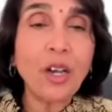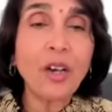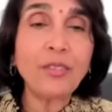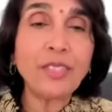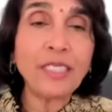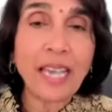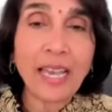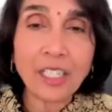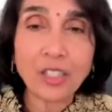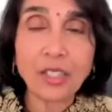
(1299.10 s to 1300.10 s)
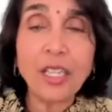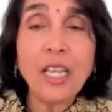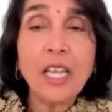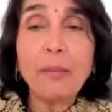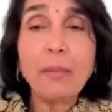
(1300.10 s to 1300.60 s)
of the action.
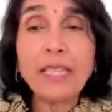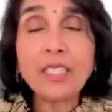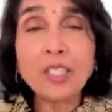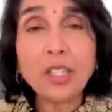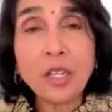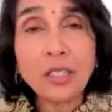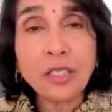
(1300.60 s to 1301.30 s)
Based on